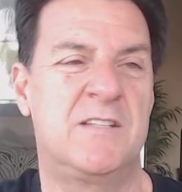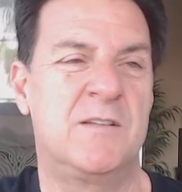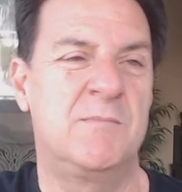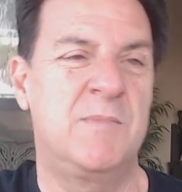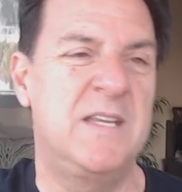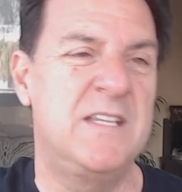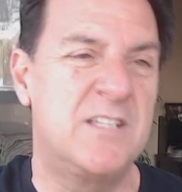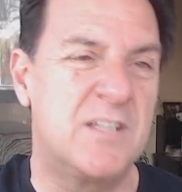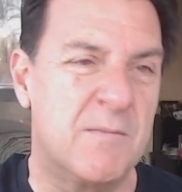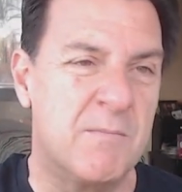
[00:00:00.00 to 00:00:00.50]
to
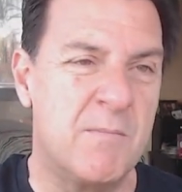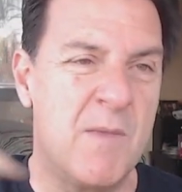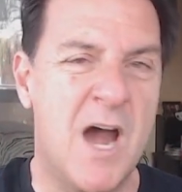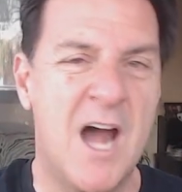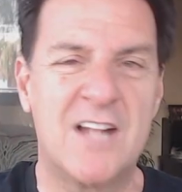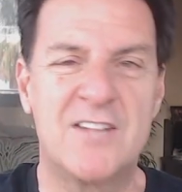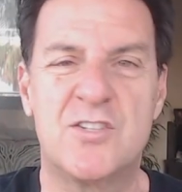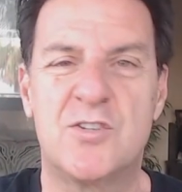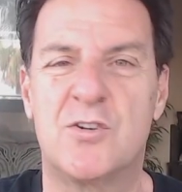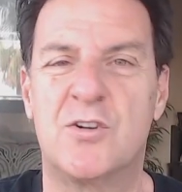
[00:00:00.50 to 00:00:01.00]
be
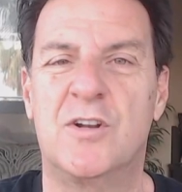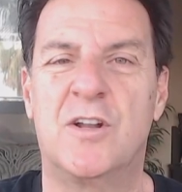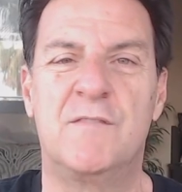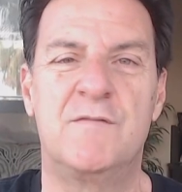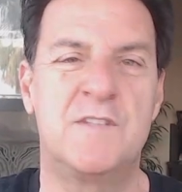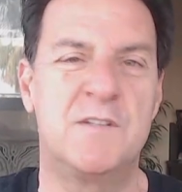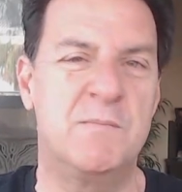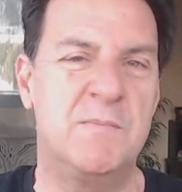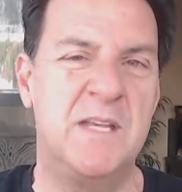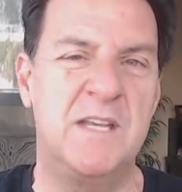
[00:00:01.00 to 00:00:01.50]

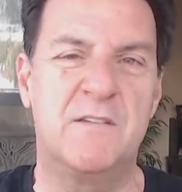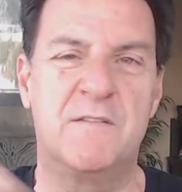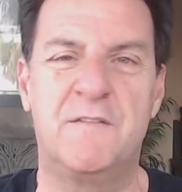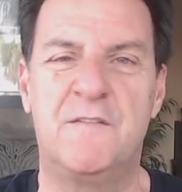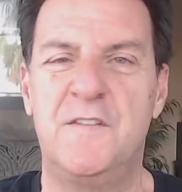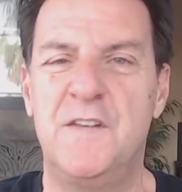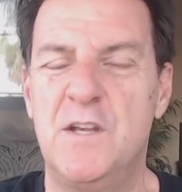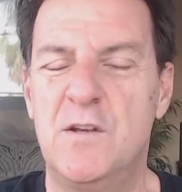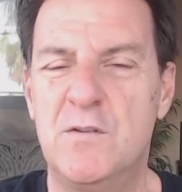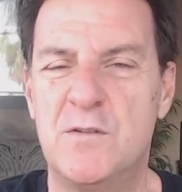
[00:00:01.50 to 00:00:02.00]
demonstrative, to be
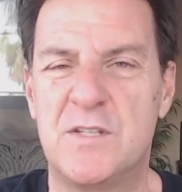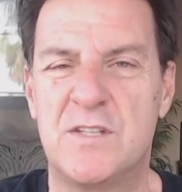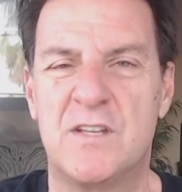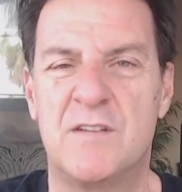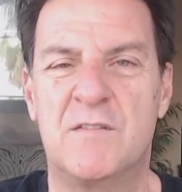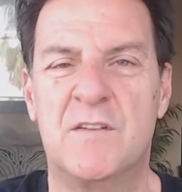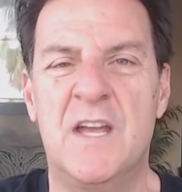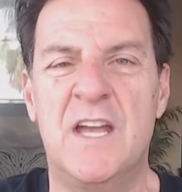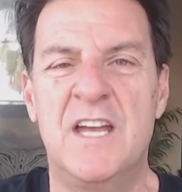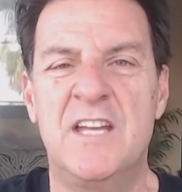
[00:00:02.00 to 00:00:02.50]

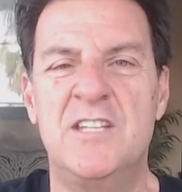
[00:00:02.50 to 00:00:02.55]
effusive,